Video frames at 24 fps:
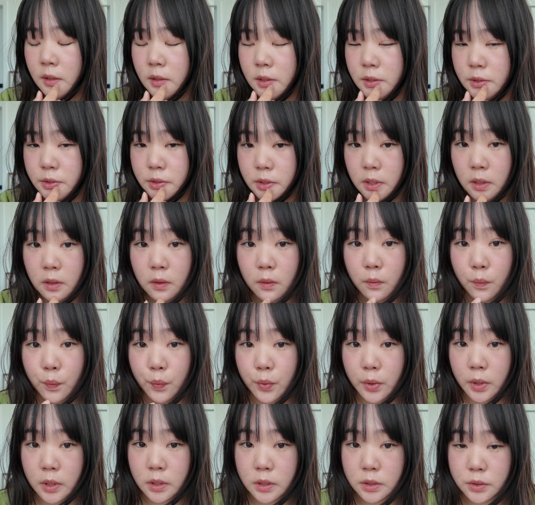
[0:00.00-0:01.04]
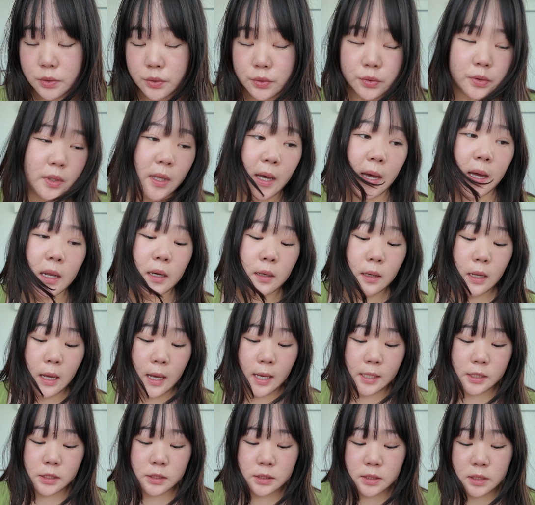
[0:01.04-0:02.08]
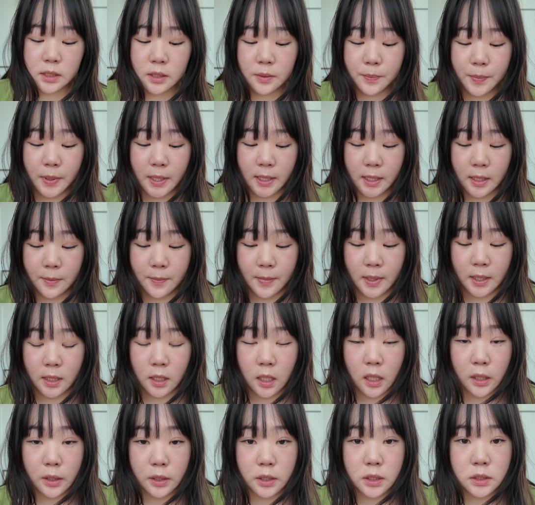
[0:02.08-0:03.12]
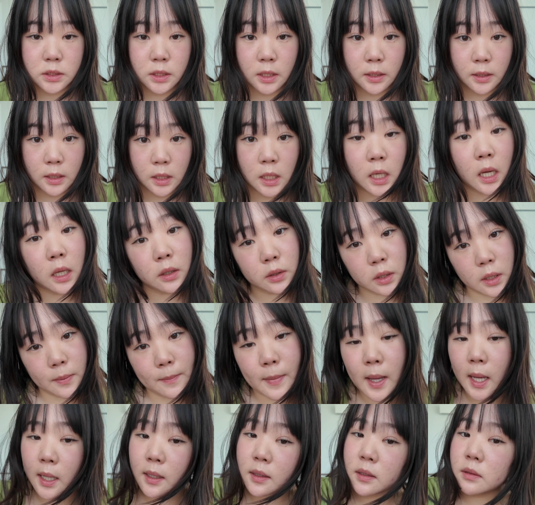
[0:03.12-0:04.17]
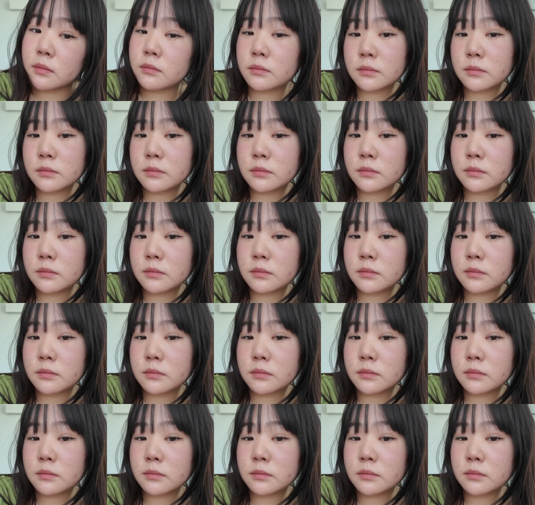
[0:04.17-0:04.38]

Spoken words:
so we're gonna do that. I just need to pick my colors and then I'll come back.